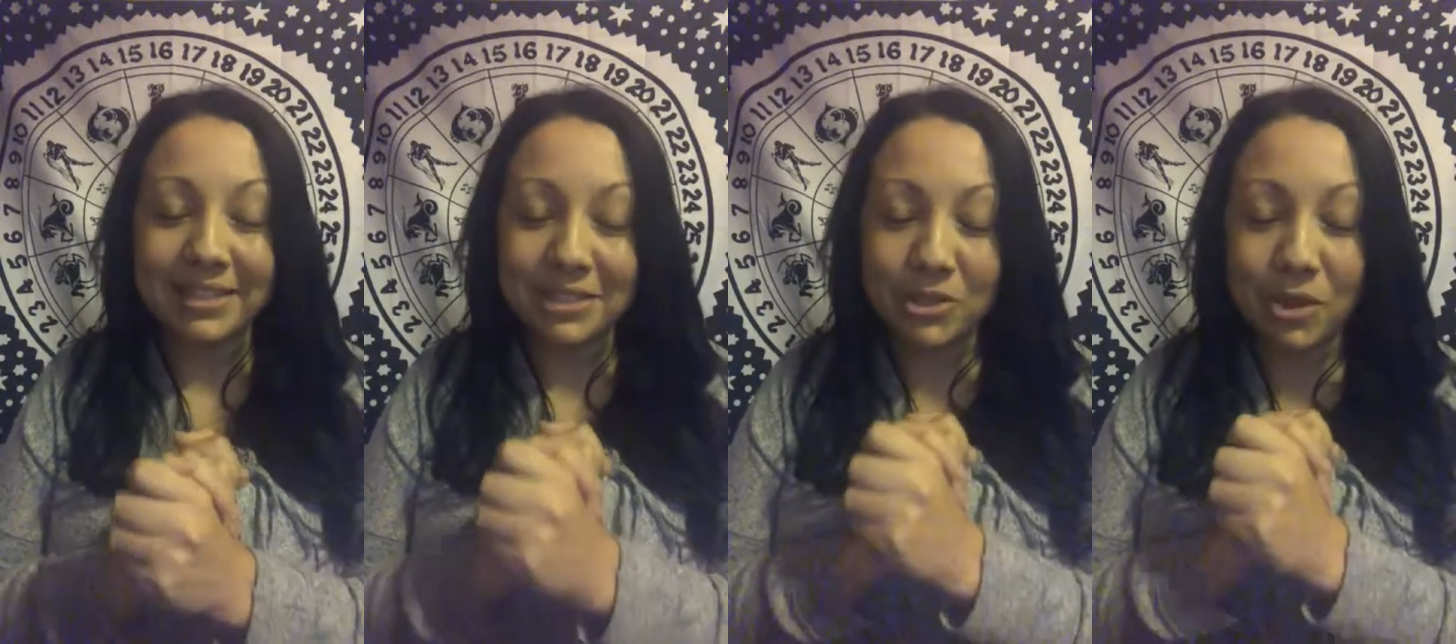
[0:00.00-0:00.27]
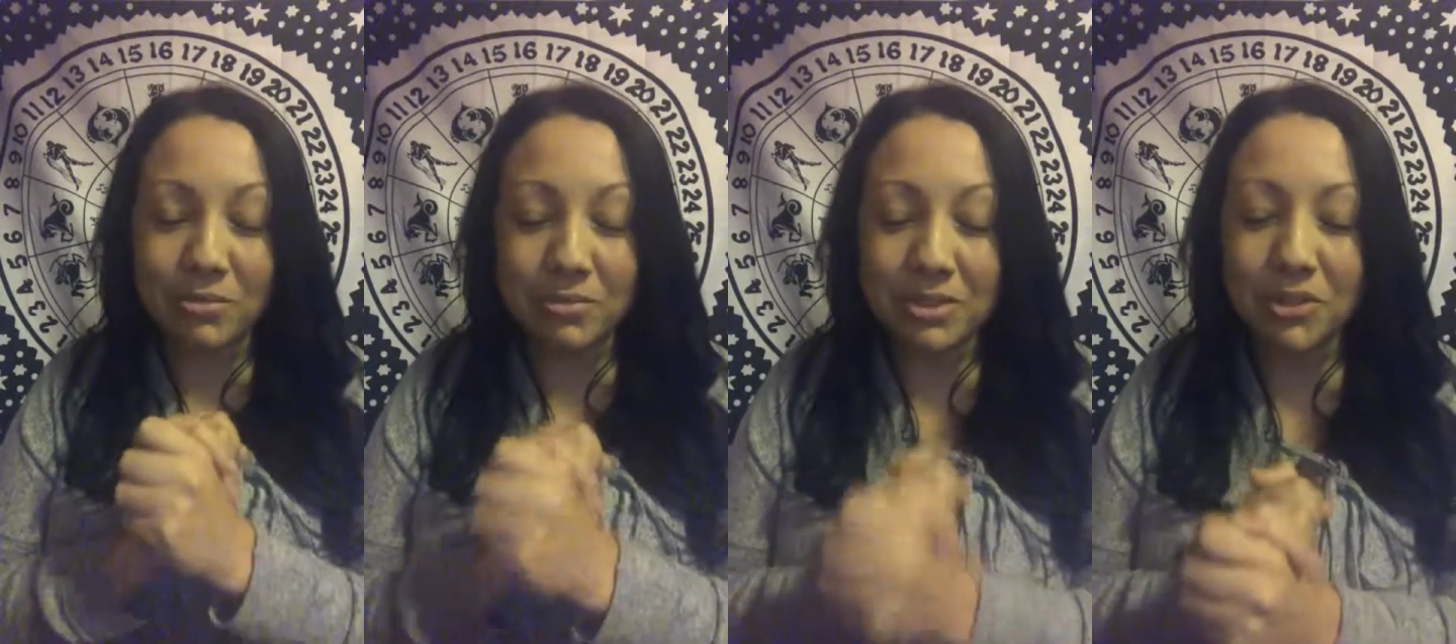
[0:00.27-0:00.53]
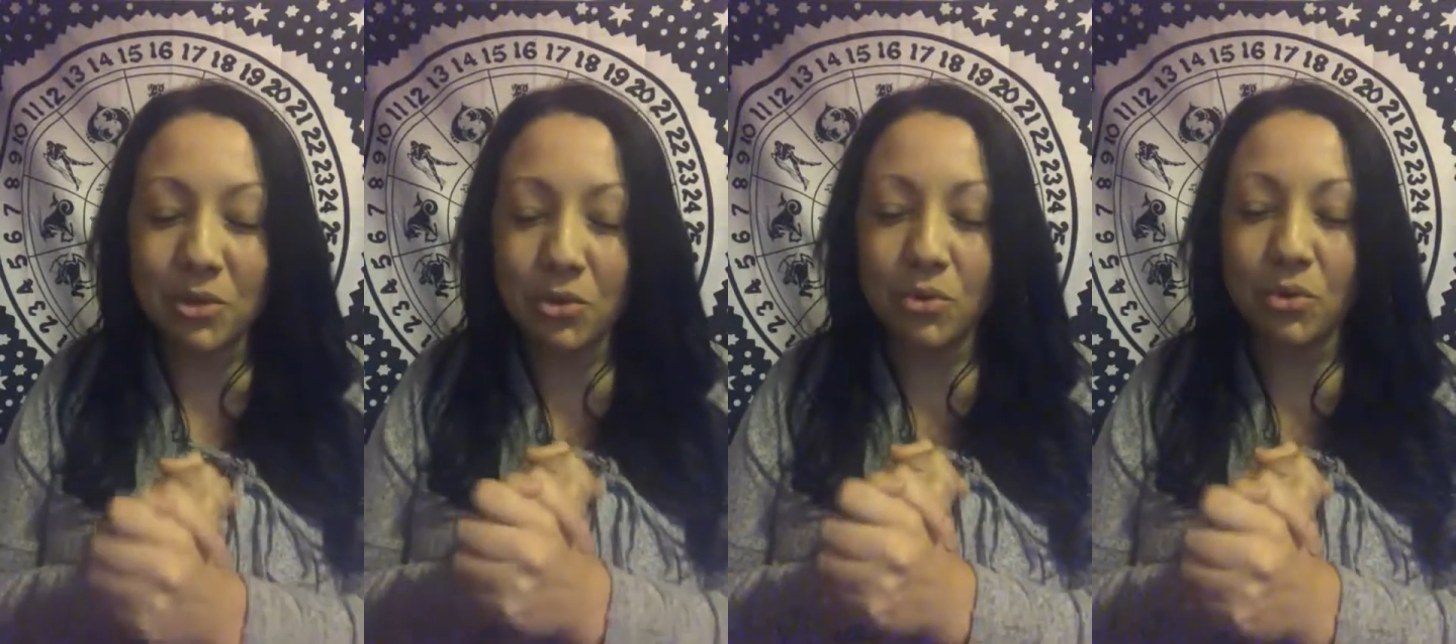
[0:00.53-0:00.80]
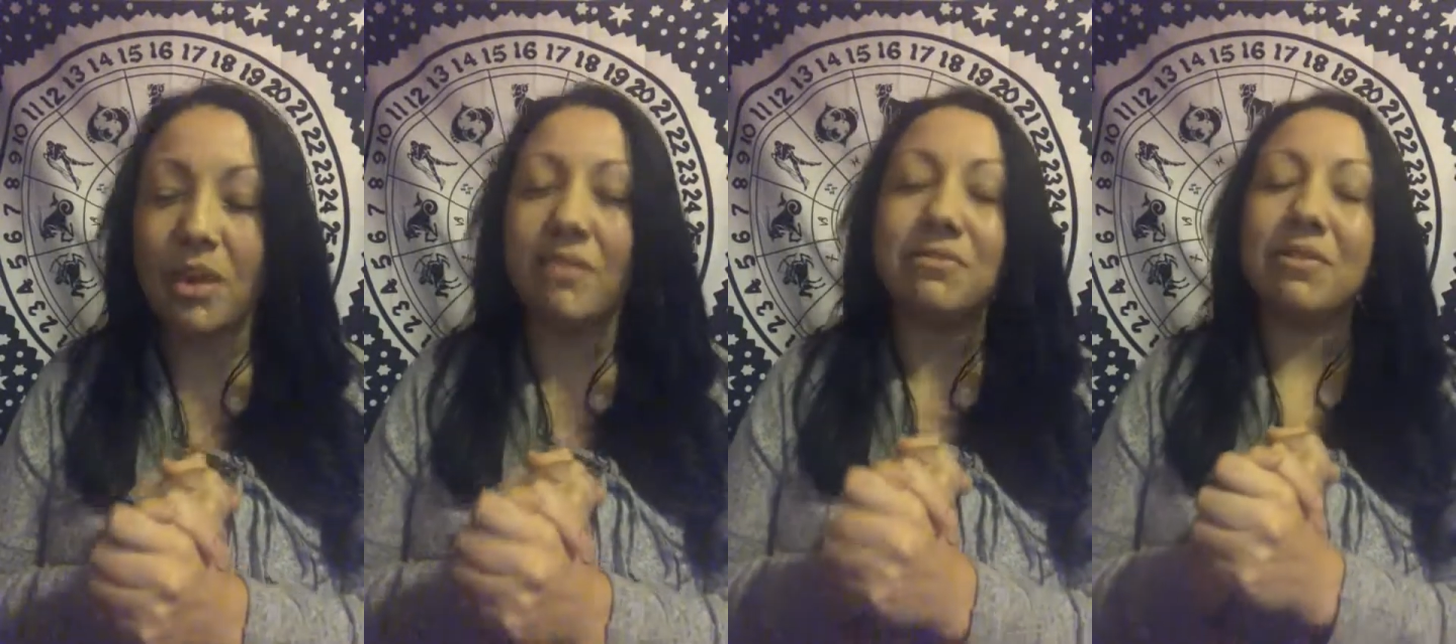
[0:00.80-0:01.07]
so I'm so
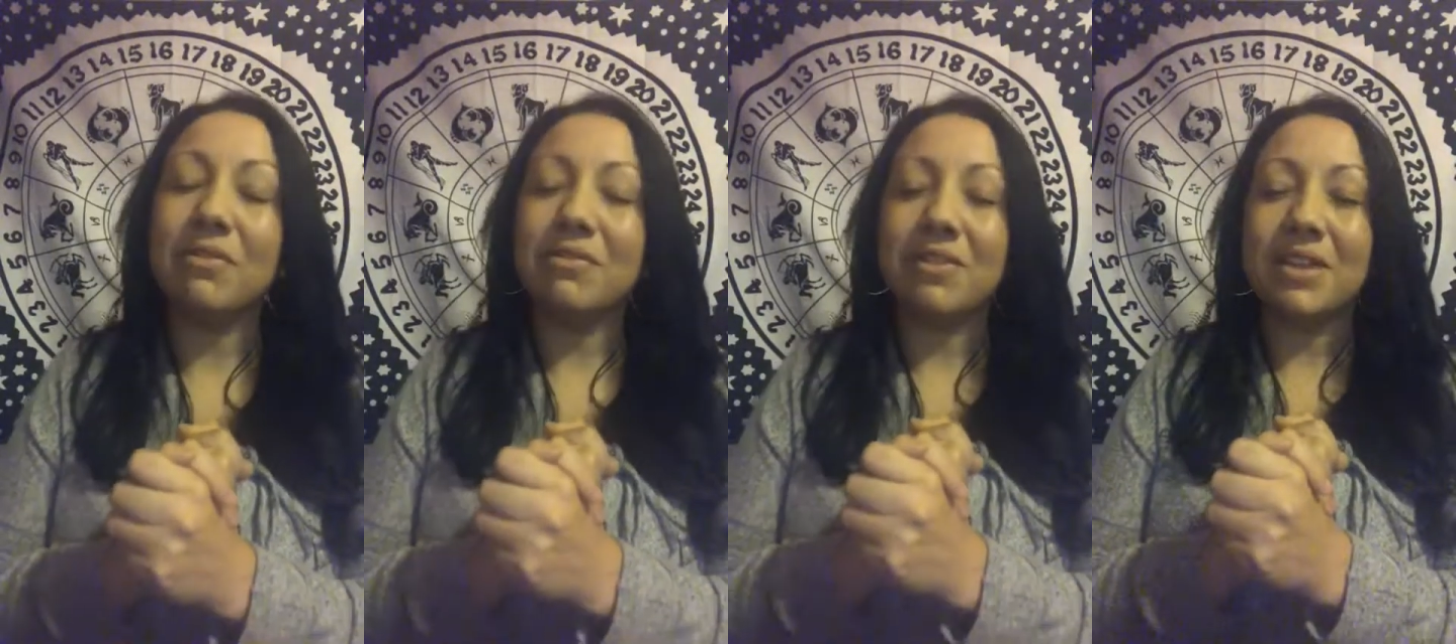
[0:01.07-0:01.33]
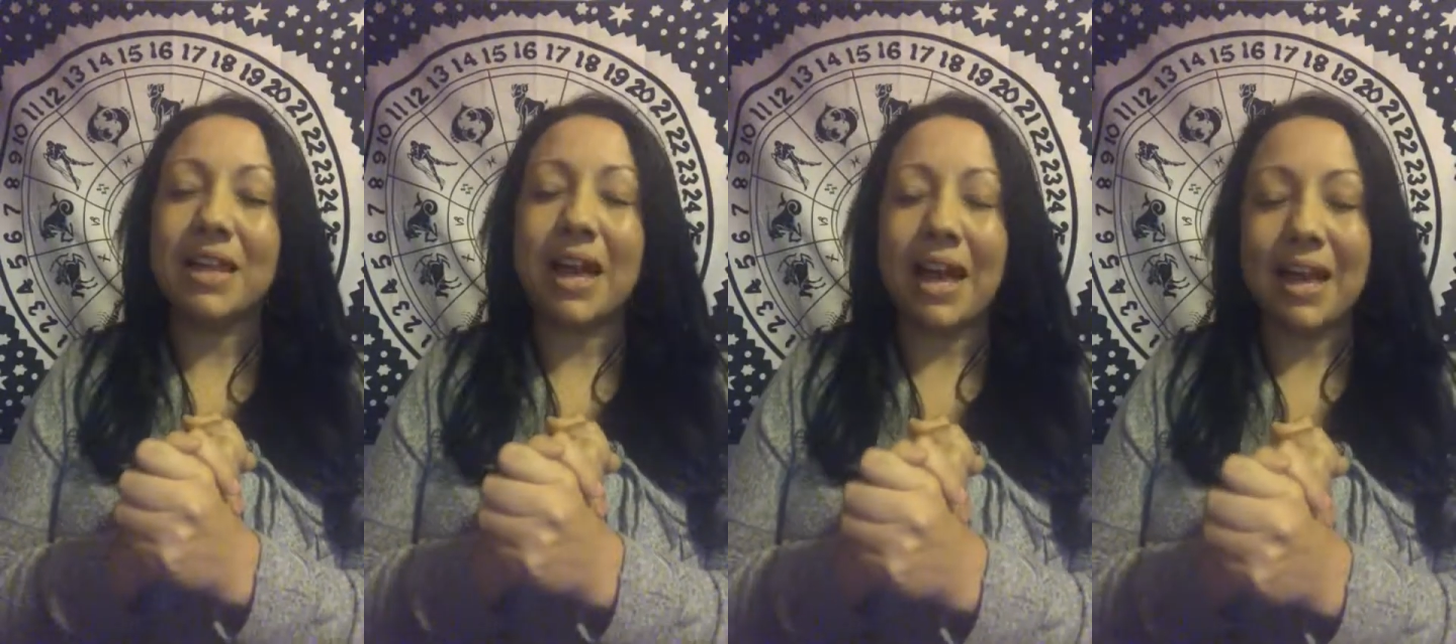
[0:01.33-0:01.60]
grateful for that.